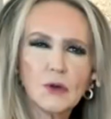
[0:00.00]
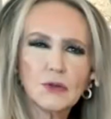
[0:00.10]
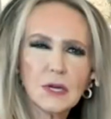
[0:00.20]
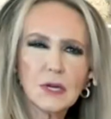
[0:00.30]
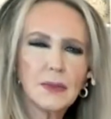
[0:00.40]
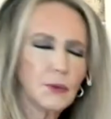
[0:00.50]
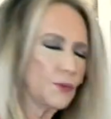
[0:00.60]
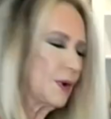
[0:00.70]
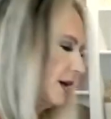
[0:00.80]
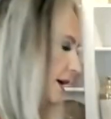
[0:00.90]
most on the
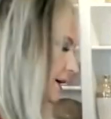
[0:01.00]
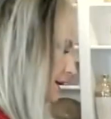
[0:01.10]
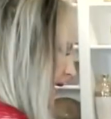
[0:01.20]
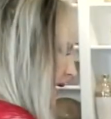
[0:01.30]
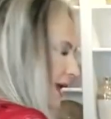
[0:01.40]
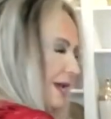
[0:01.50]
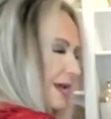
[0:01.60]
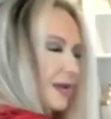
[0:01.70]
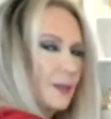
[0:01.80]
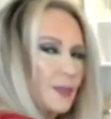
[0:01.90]
red
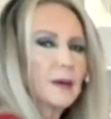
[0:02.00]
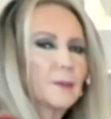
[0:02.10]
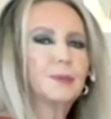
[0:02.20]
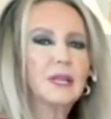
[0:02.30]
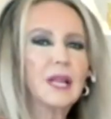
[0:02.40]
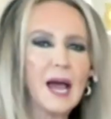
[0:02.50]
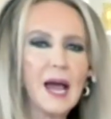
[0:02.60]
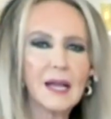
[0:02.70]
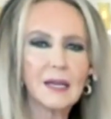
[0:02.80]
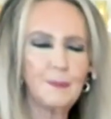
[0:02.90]
and the
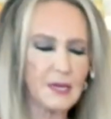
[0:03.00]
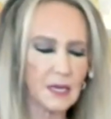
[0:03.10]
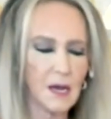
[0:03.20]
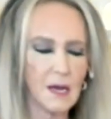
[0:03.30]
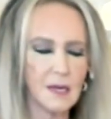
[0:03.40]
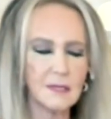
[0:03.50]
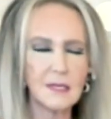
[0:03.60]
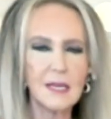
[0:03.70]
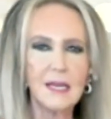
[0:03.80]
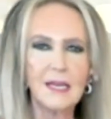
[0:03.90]
black
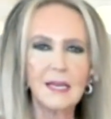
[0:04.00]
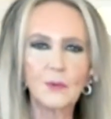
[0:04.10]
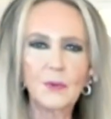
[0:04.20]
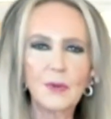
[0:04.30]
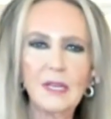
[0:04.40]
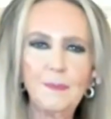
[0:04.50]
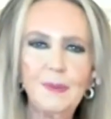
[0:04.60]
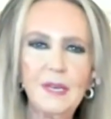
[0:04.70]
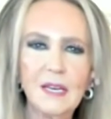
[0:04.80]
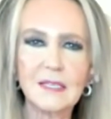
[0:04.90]
because it really
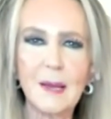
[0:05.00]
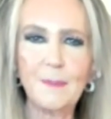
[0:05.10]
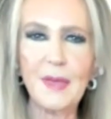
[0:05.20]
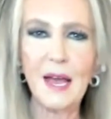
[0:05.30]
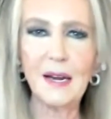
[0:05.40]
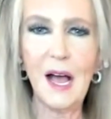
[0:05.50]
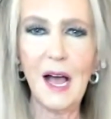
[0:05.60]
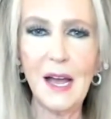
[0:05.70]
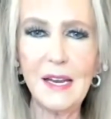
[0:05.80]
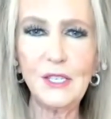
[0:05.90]
picks up that
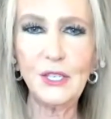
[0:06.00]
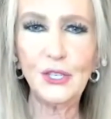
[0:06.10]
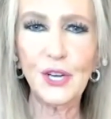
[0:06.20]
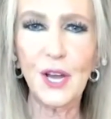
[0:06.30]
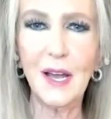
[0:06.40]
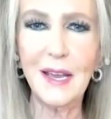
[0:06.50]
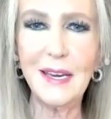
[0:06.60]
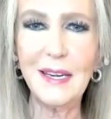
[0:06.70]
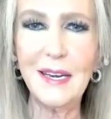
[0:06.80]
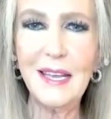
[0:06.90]
high
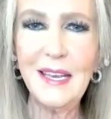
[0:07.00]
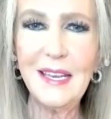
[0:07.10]
shine